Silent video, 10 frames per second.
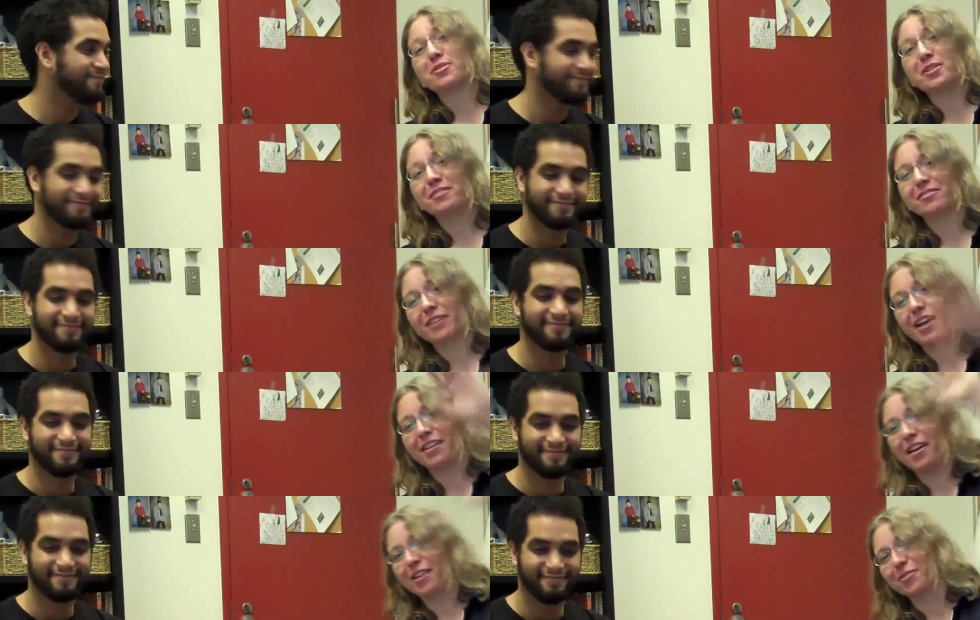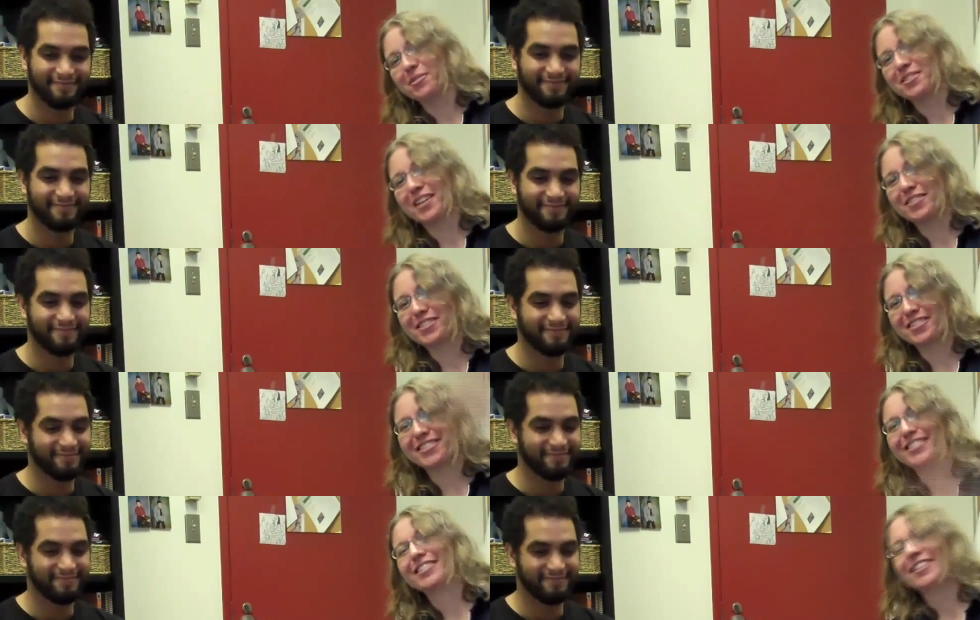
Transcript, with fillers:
Speaker 1: Musi and Anne Louise Davidson.